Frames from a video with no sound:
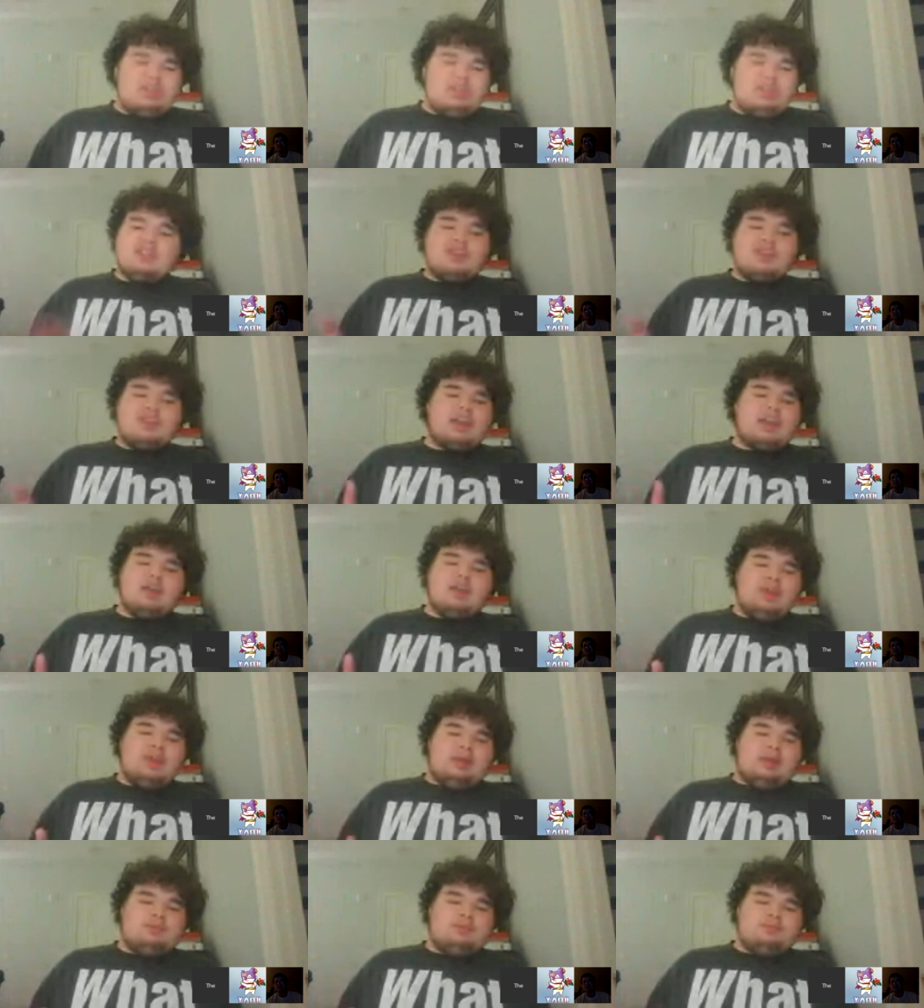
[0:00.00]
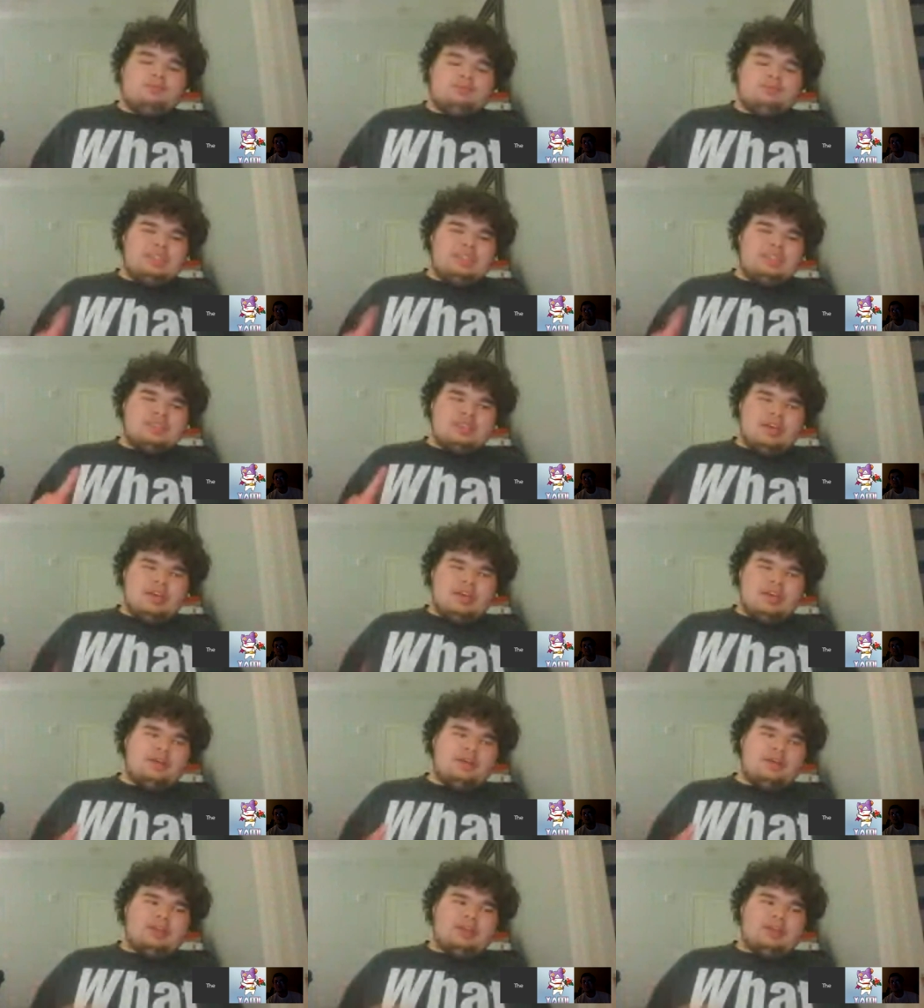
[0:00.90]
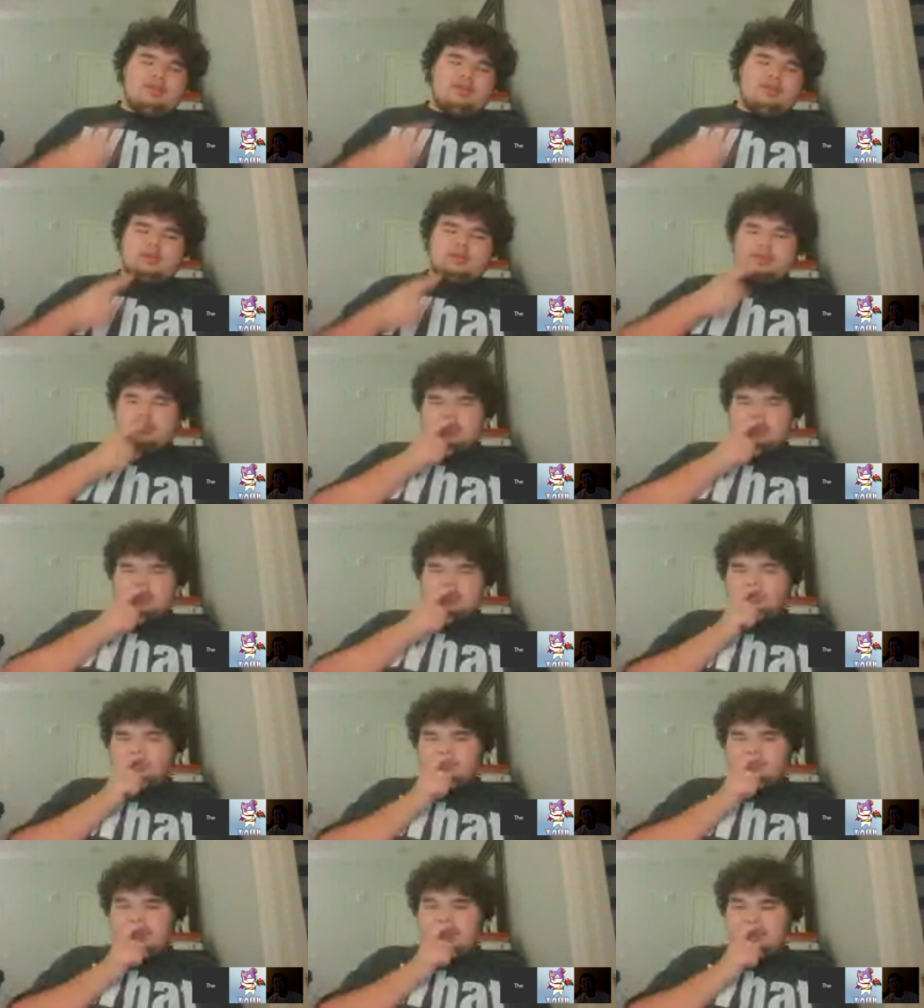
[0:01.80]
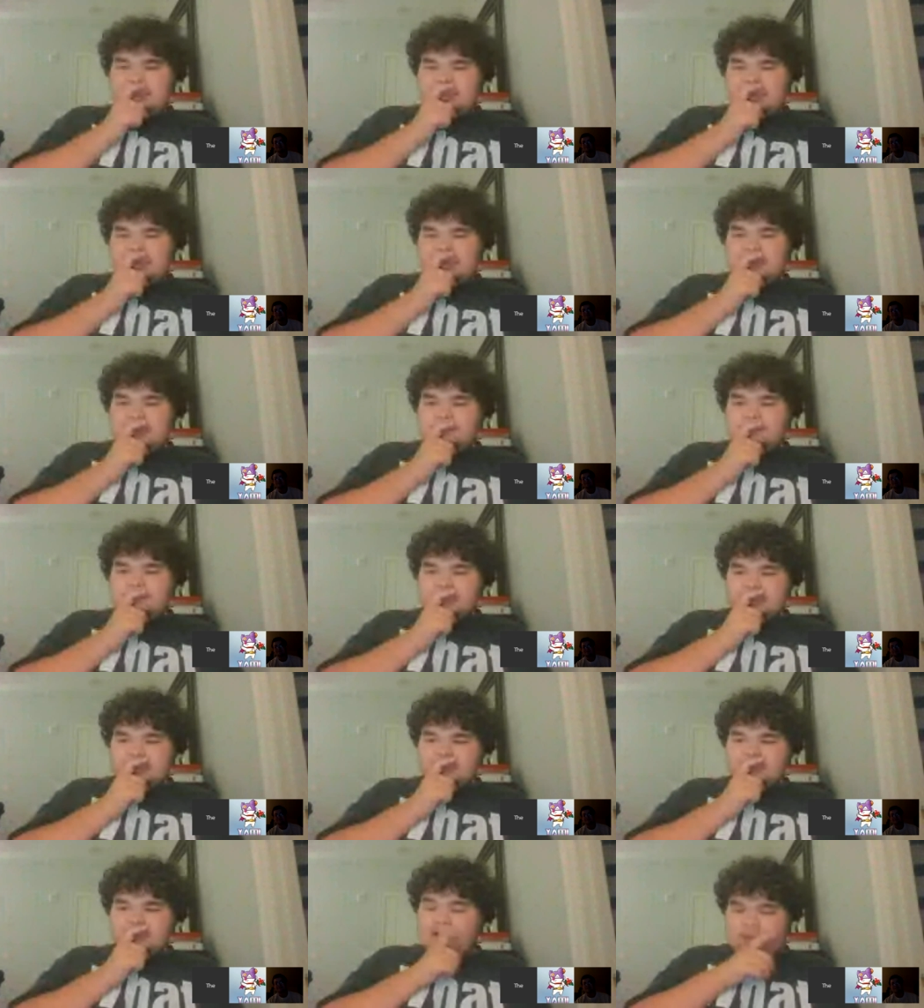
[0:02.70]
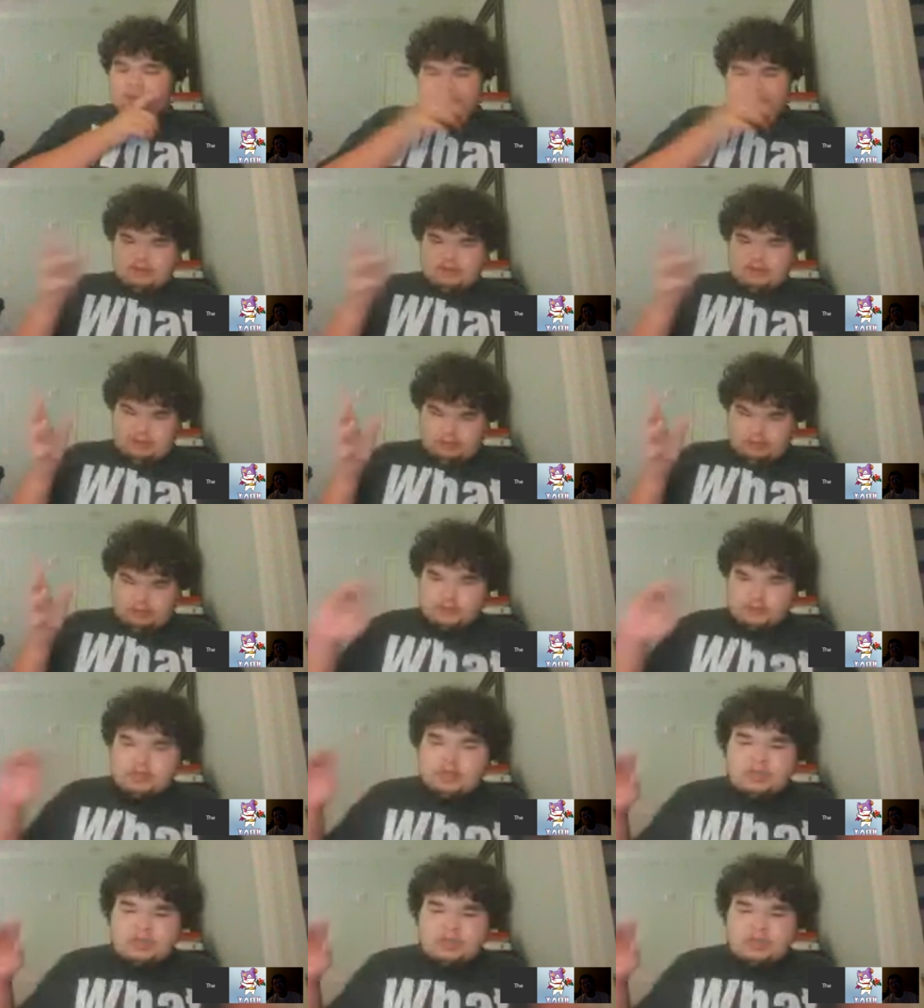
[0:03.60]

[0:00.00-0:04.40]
It's not out yet. It's not out yet. They're still making it. But yeah, still.